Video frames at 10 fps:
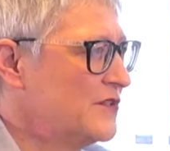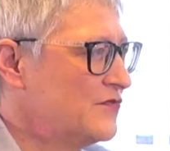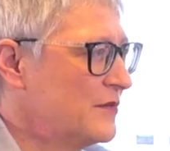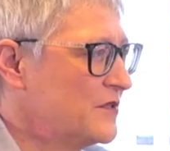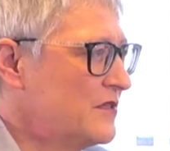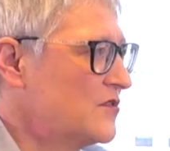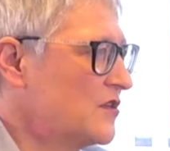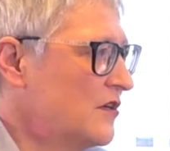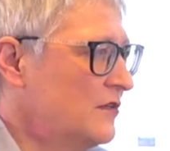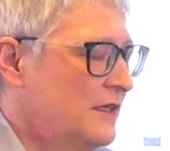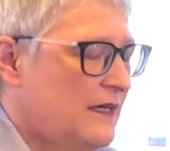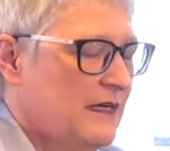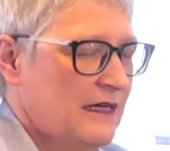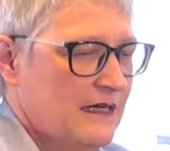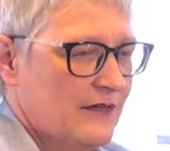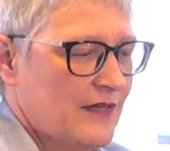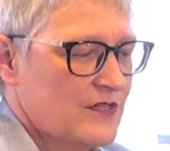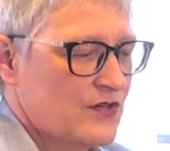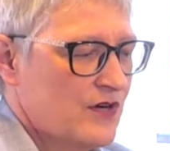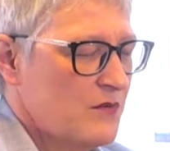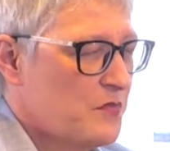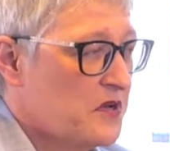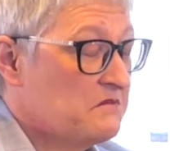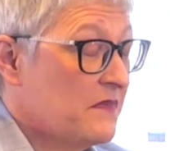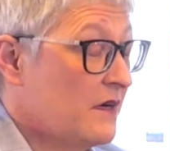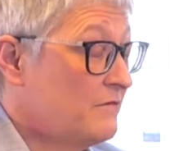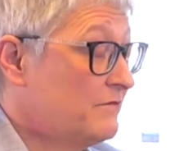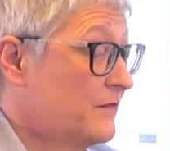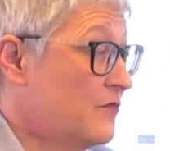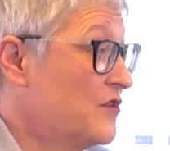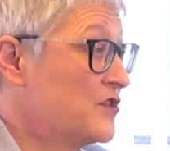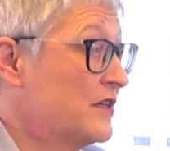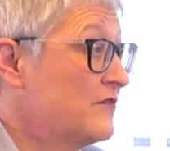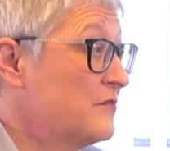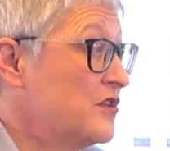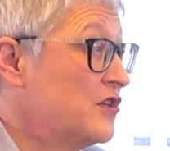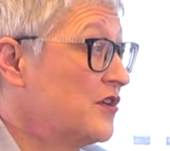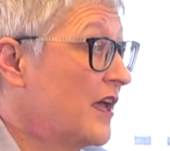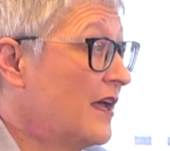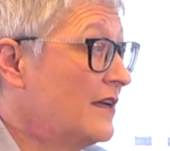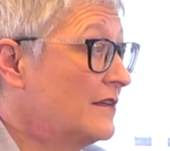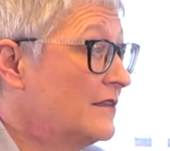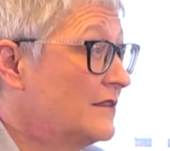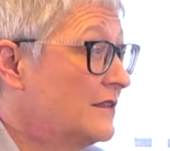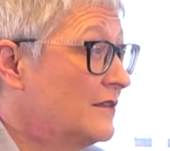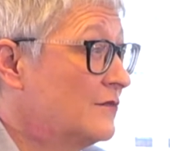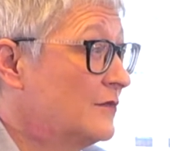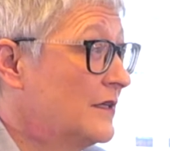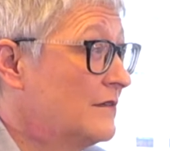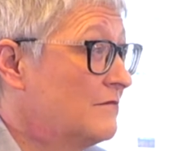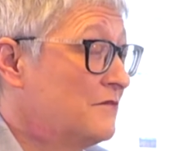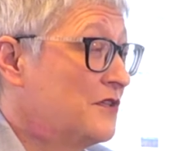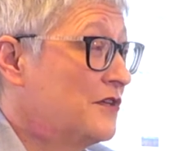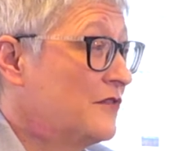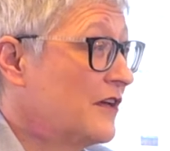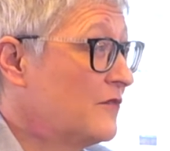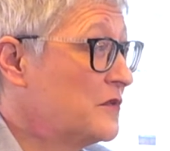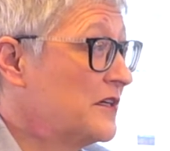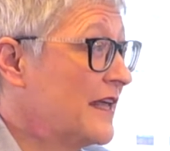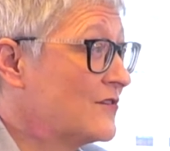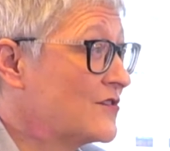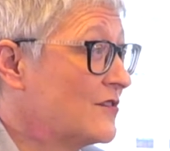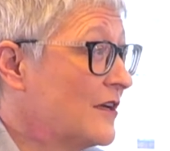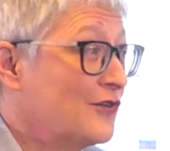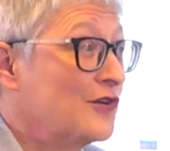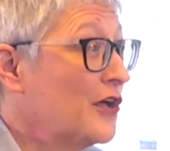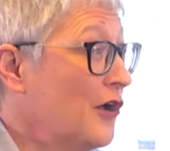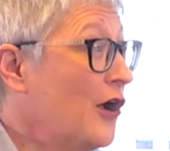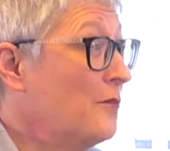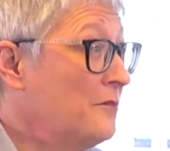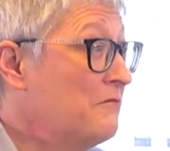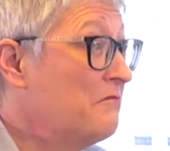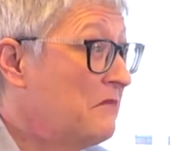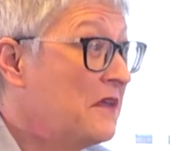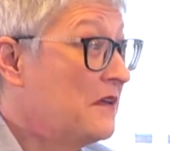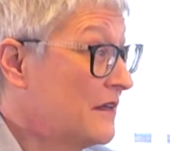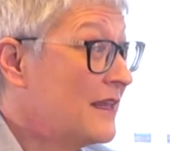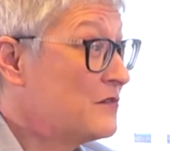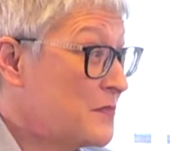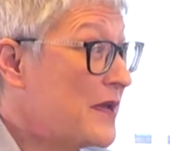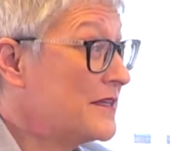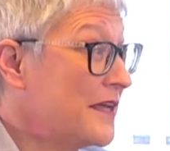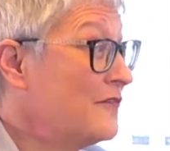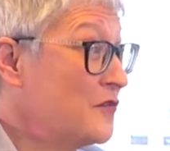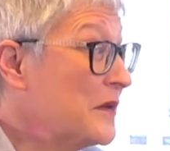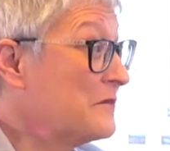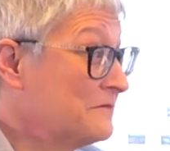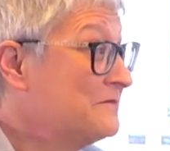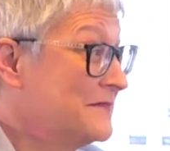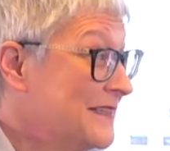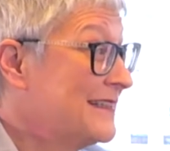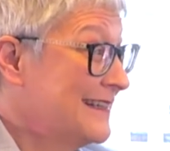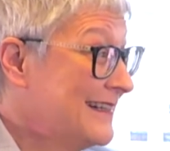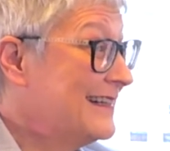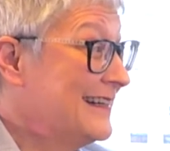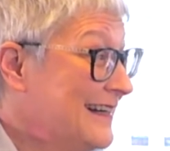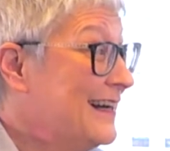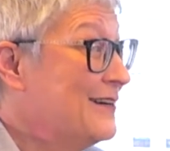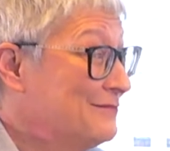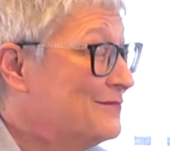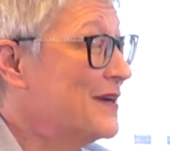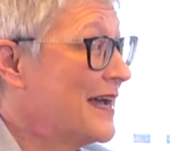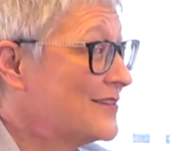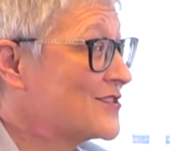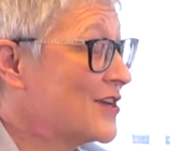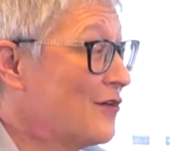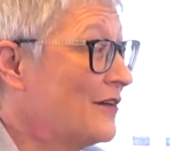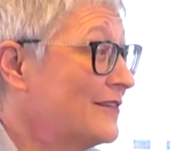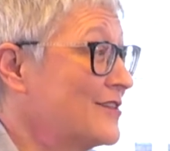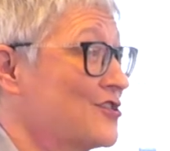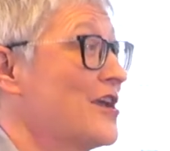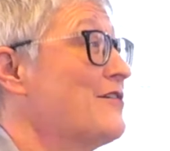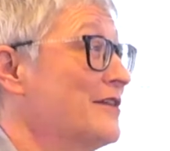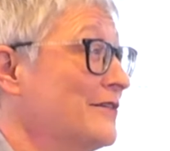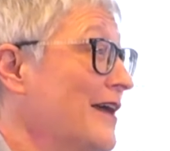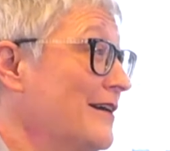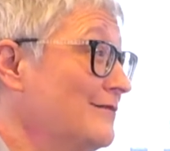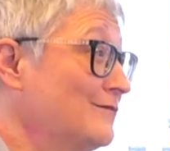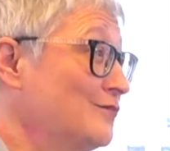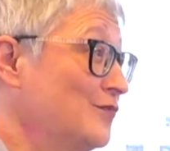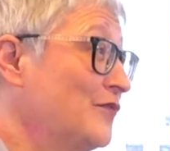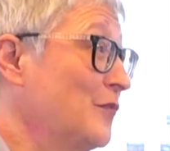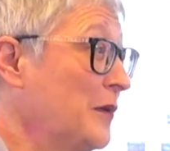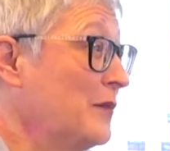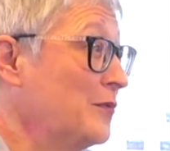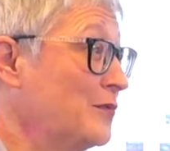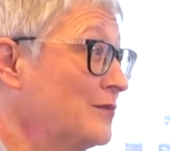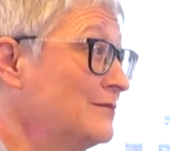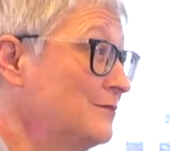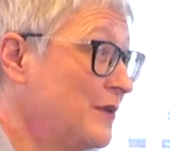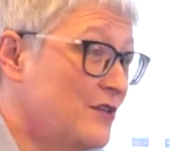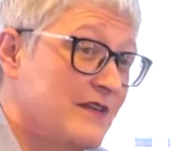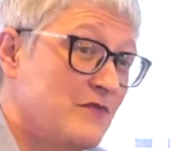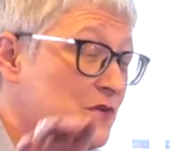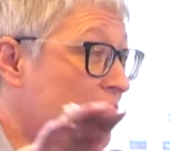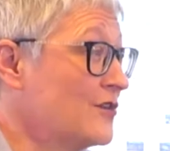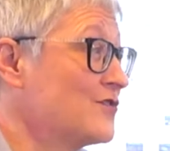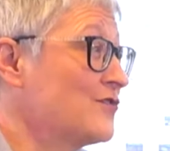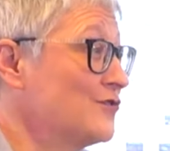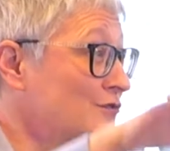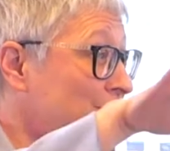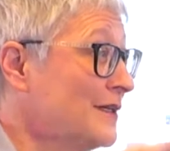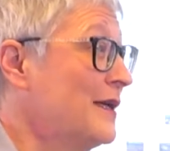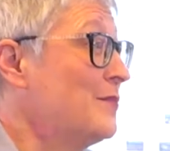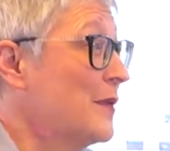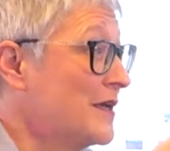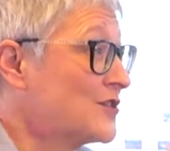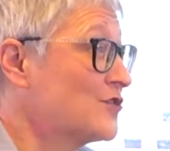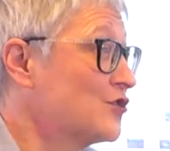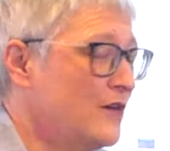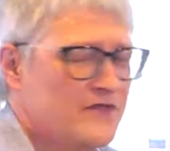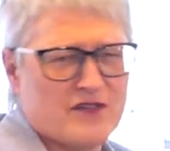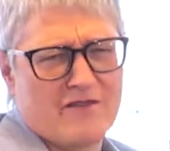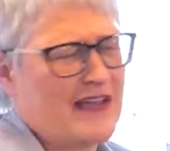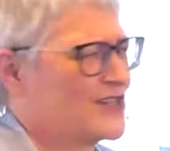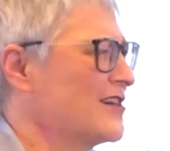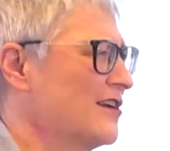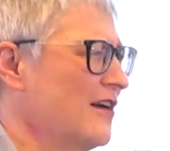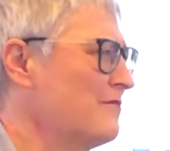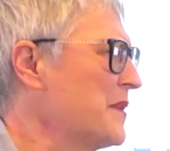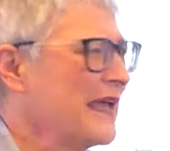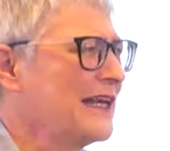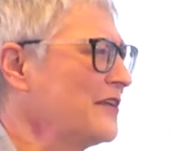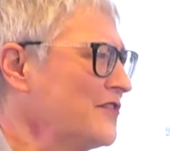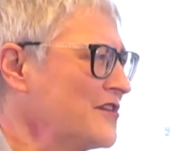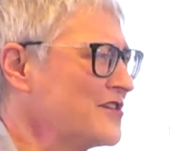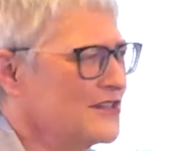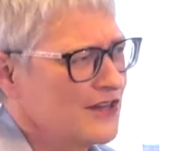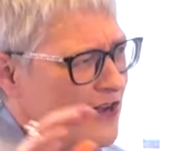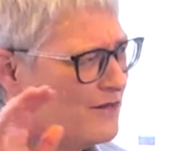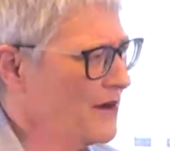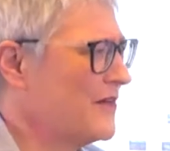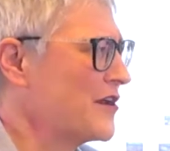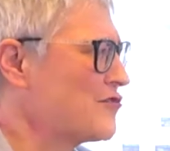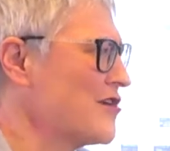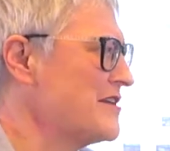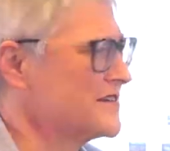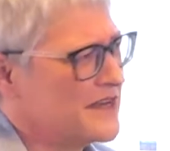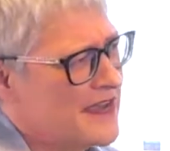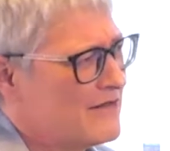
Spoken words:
interrupted, so that's great. But I'm originally from the UK, and when the government announced that I couldn't go home, that was a bad day for me. And so I think sharing that with your people, because everyone goes through peaks and troughs of actually I'm nailing this, I've had a great day,